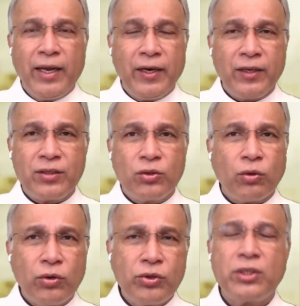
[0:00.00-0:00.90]
And it is
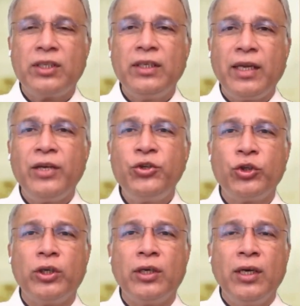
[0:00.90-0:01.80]
Soros's
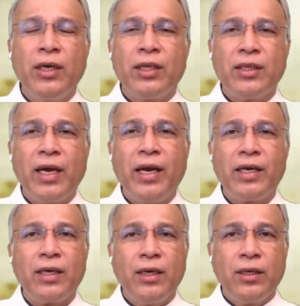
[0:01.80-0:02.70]
contention
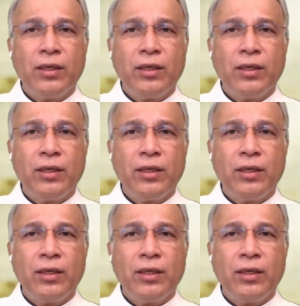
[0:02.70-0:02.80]
that